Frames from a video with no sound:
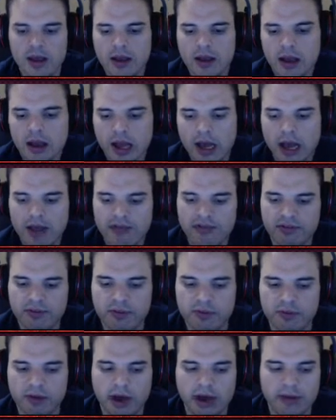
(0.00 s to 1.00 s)
So
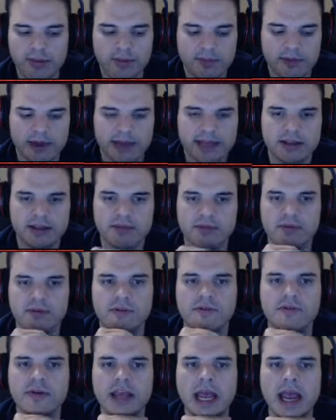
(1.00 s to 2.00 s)
I have been playing a few
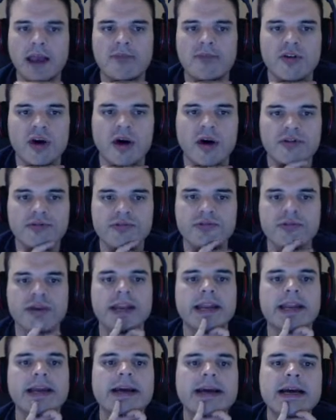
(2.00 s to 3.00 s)
games off screen,
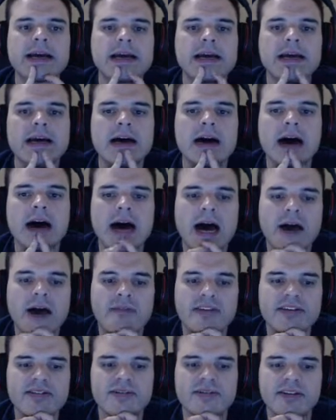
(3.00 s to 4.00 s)
having
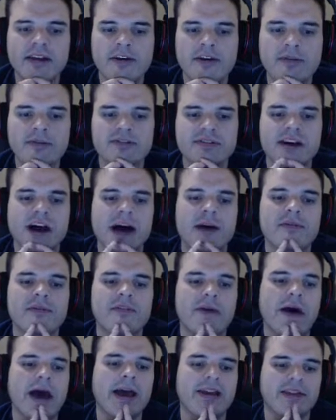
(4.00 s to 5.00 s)
some terrible time with
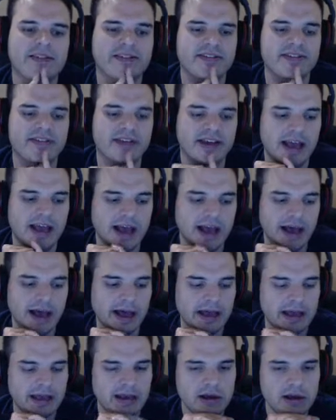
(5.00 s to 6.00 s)
hacks,
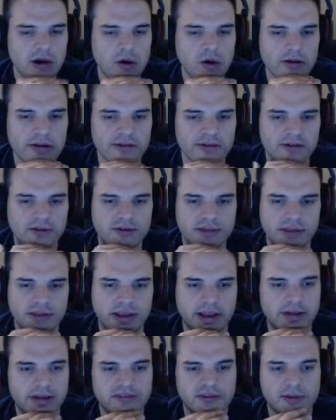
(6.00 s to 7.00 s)
all that sort of thing.
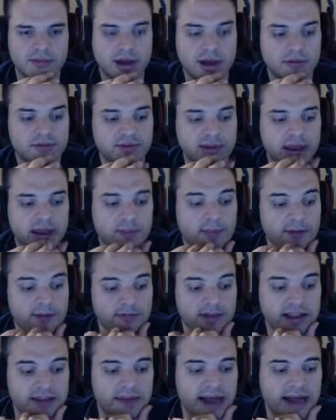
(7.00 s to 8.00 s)
Sometimes we have really
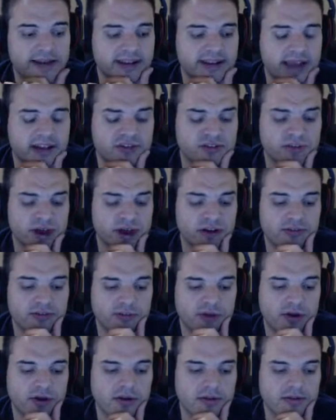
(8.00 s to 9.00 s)
bad days on Battle
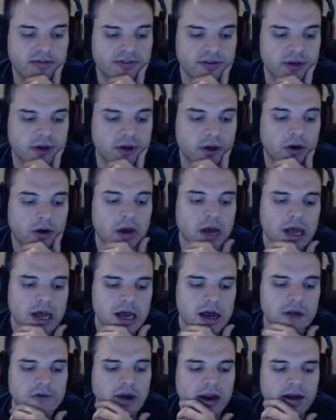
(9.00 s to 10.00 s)
Spot, so
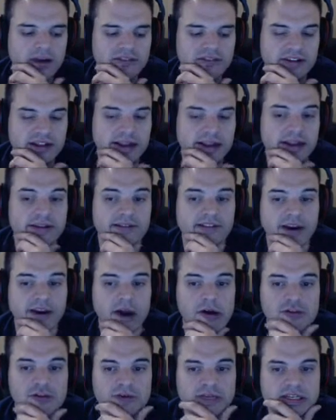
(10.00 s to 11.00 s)
try not to let that discourage
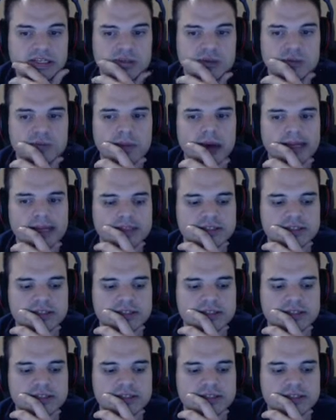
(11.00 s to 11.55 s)
me too much.